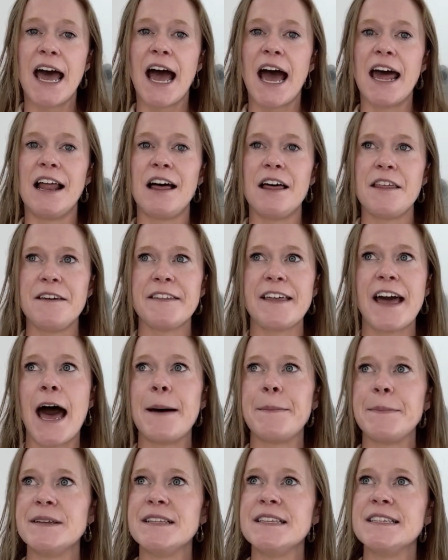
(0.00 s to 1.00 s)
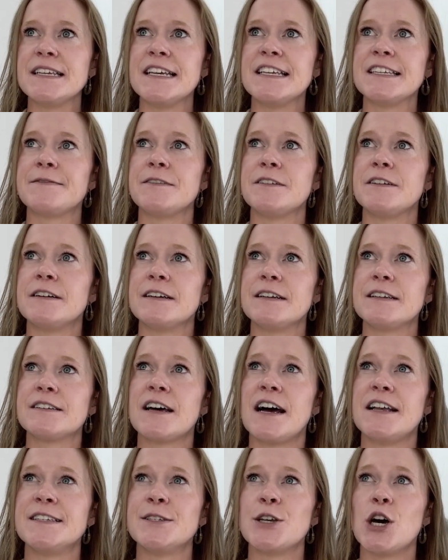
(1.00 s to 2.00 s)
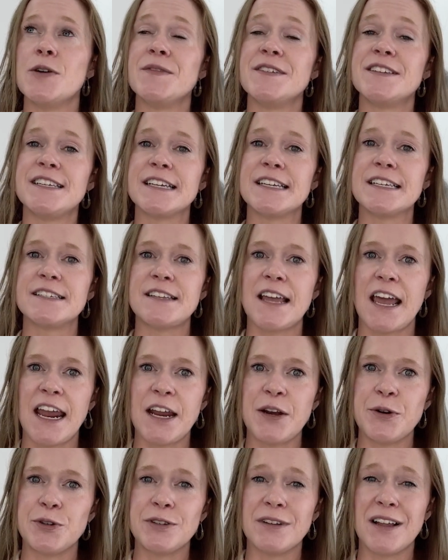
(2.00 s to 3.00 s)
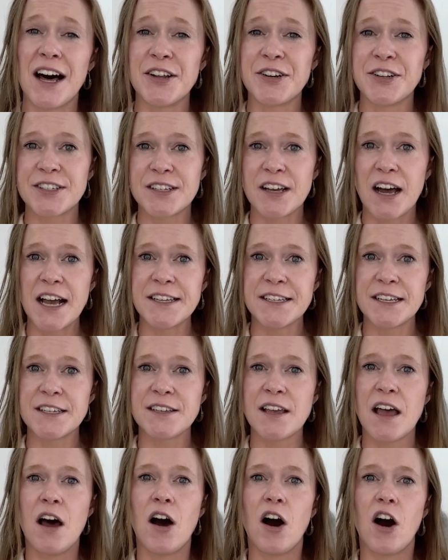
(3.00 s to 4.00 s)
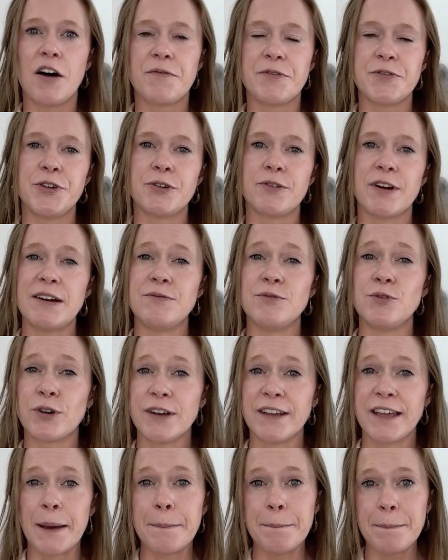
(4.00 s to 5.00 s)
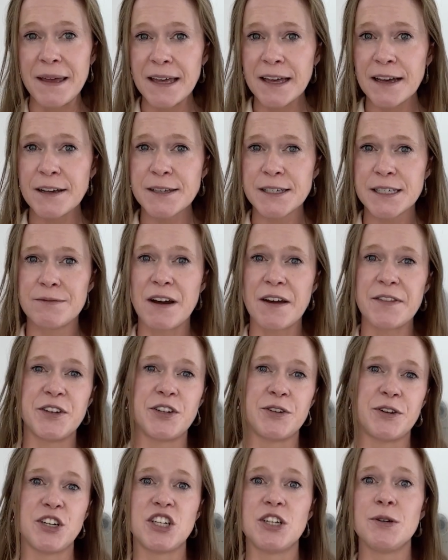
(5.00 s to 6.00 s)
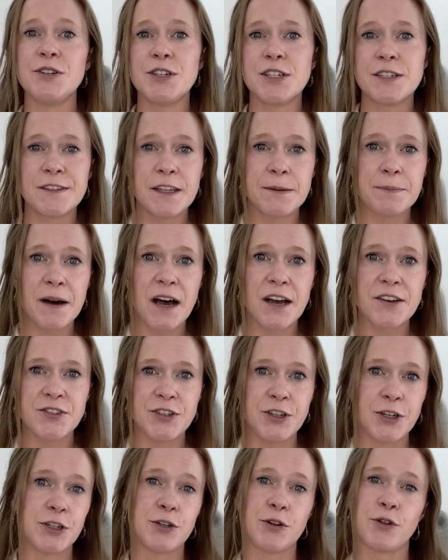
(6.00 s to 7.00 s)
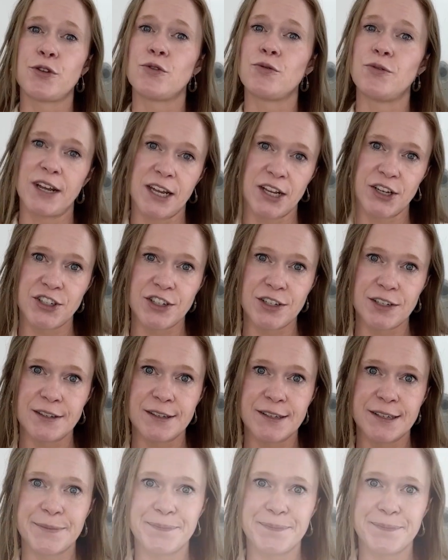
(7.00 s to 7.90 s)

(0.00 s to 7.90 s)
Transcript: Another thing that happens is for sizes over 16 or larger sizes, often the grade rule can get bigger, so rather than doing 2 inches for the bust, you could do 3 inches.